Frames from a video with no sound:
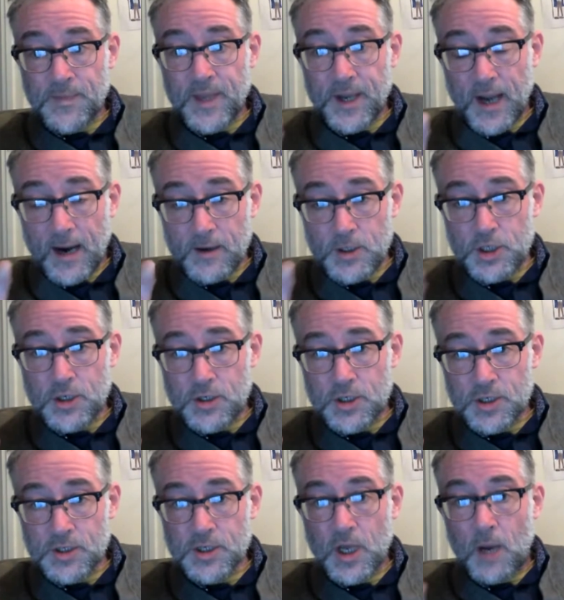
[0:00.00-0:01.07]
that our
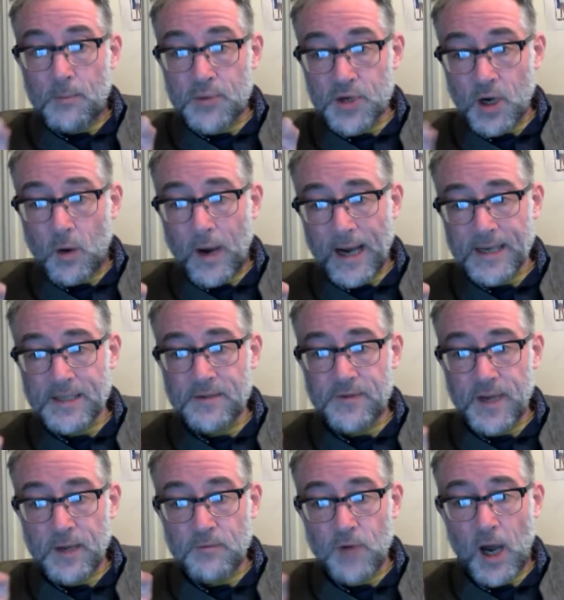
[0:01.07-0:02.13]
judges
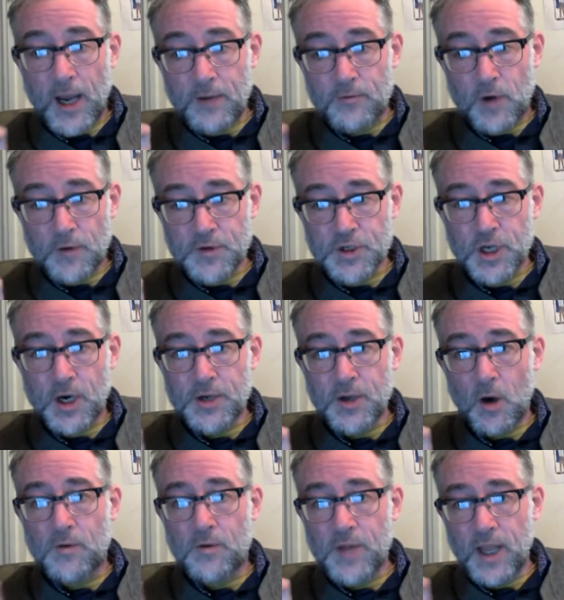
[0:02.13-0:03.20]
proactively ride roughshod
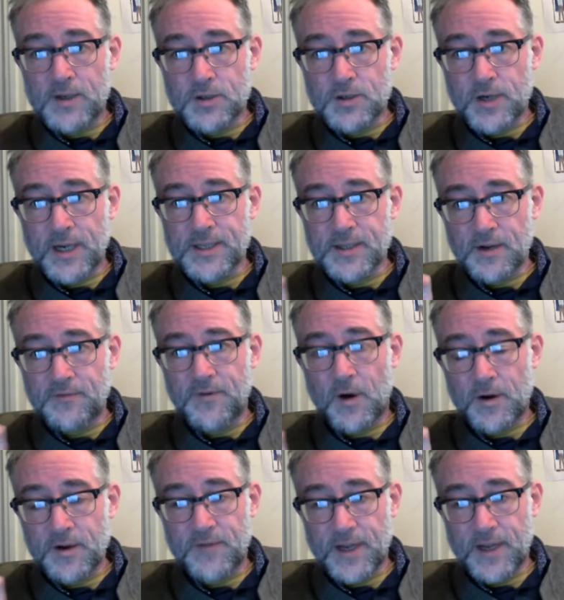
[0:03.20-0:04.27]
over the interests of
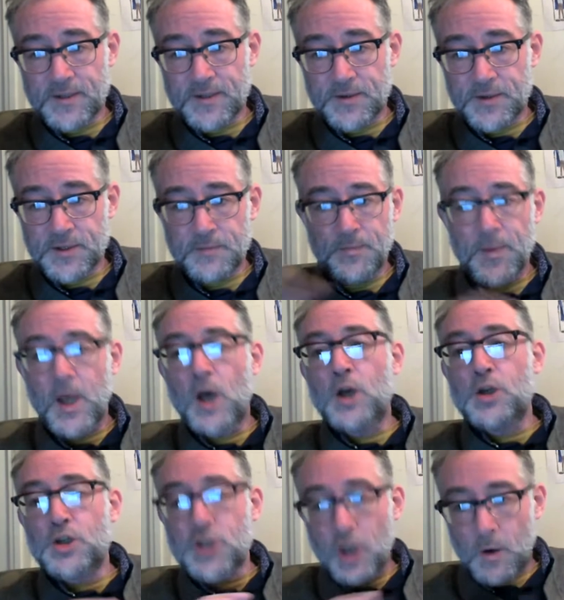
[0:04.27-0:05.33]
foreign investors.
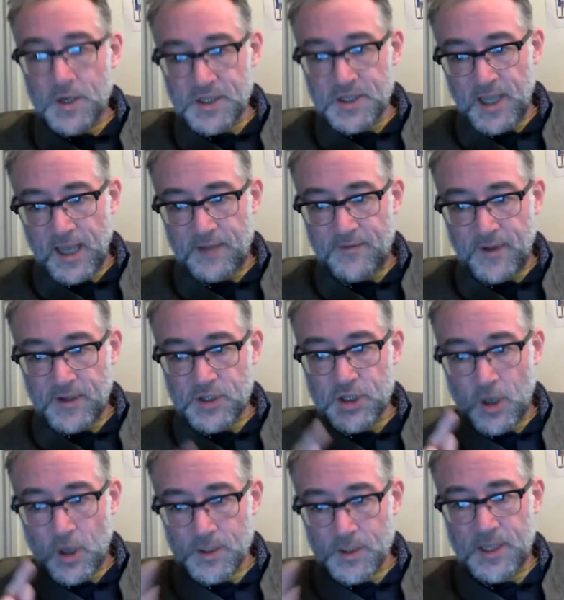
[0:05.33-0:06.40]
Show us
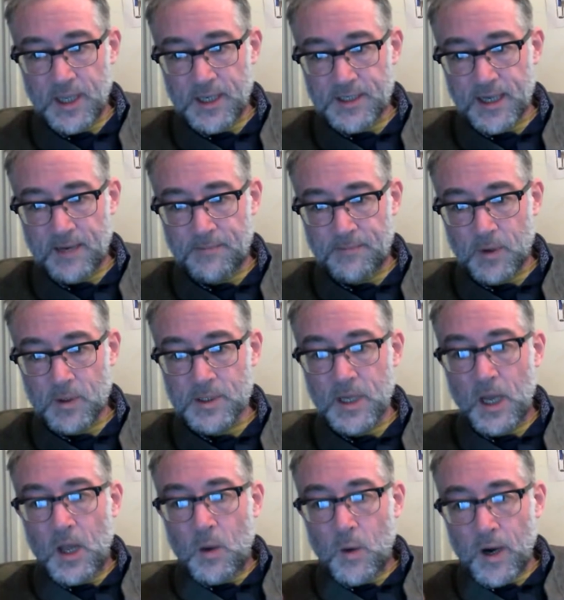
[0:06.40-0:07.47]
the examples
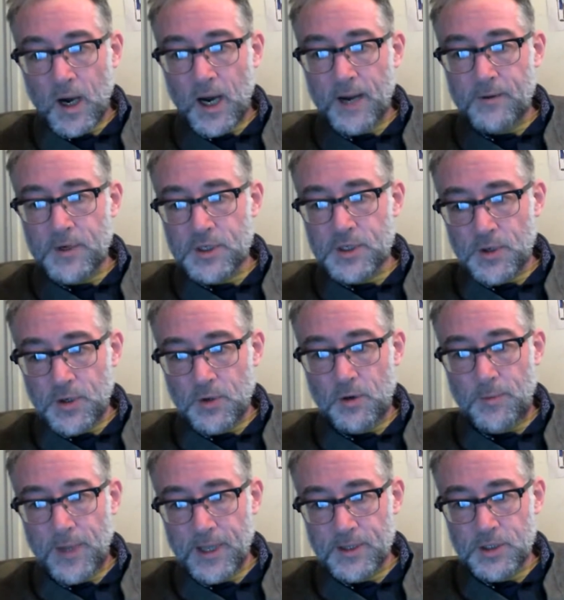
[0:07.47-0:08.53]
where Irish or
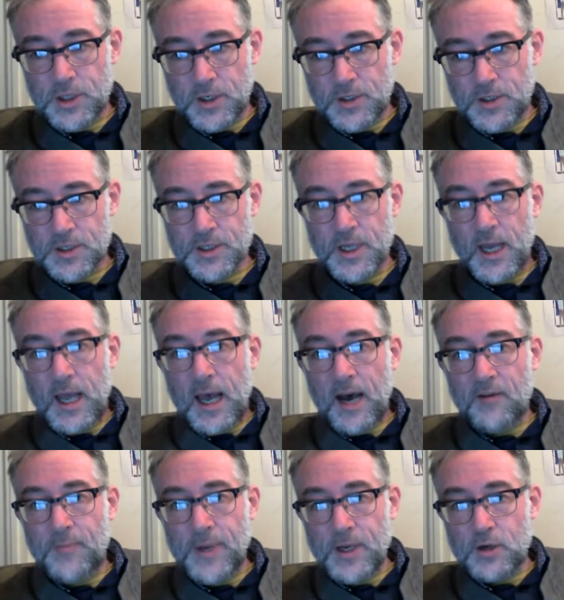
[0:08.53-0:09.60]
European judges
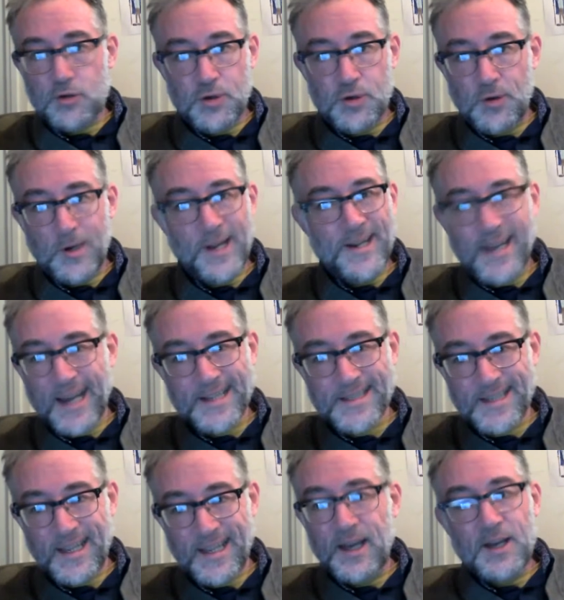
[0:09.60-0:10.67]
have been cruel and
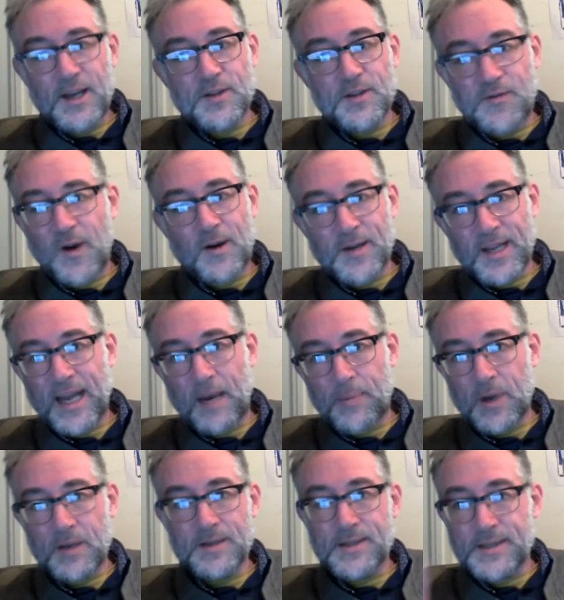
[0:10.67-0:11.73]
nasty to foreign
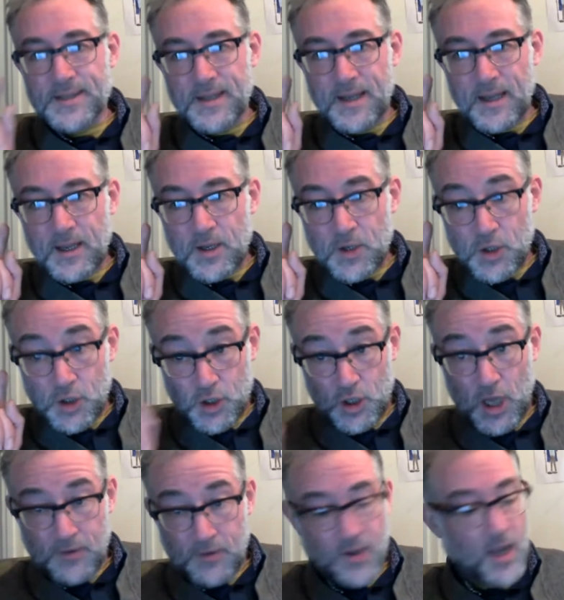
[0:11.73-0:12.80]
capitalists.
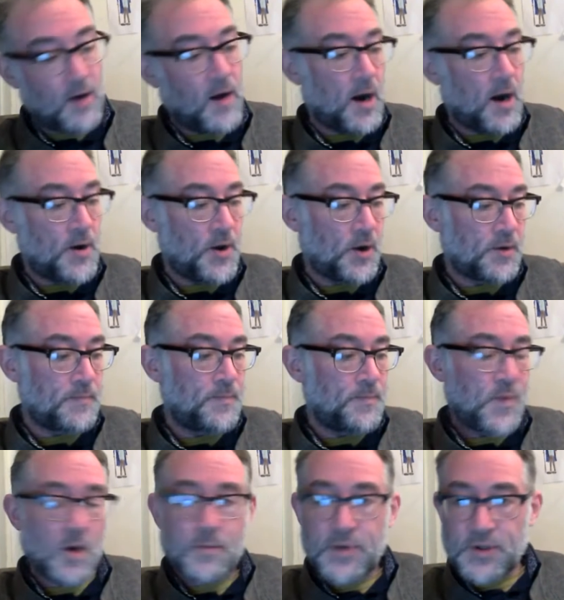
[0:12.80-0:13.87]
There are none.
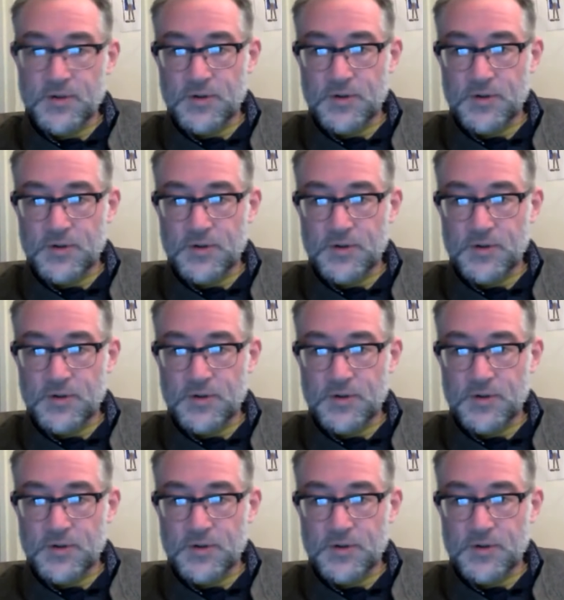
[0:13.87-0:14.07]
Number